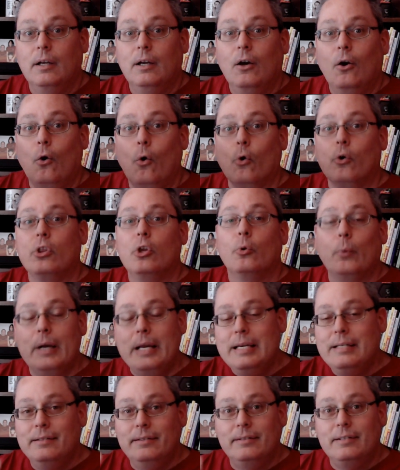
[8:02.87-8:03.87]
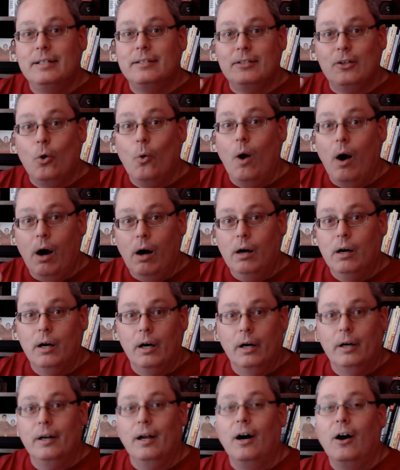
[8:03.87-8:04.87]
or the reasons it's so
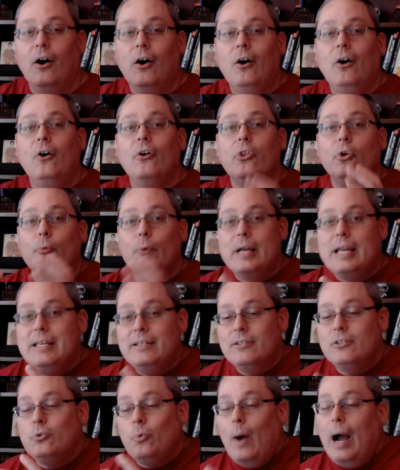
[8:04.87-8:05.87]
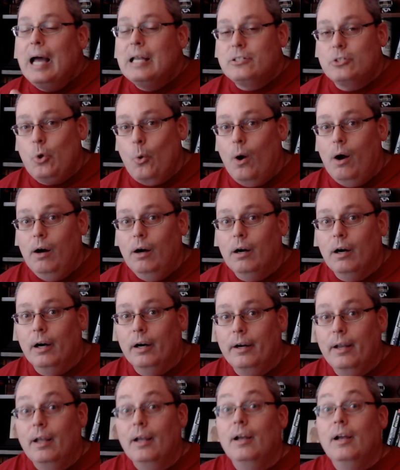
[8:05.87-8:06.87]
hard, all the reasons why it's so hard,